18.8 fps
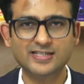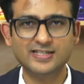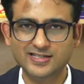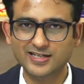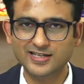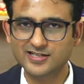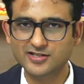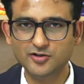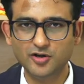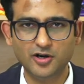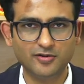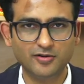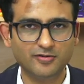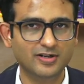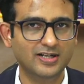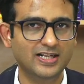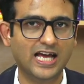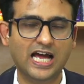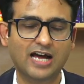does not
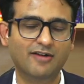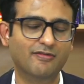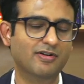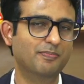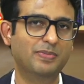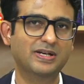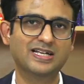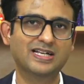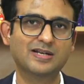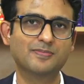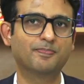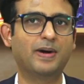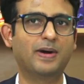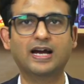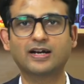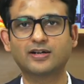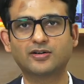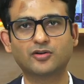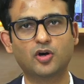really have a big
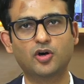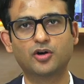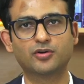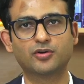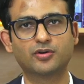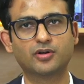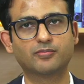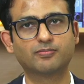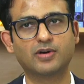impact on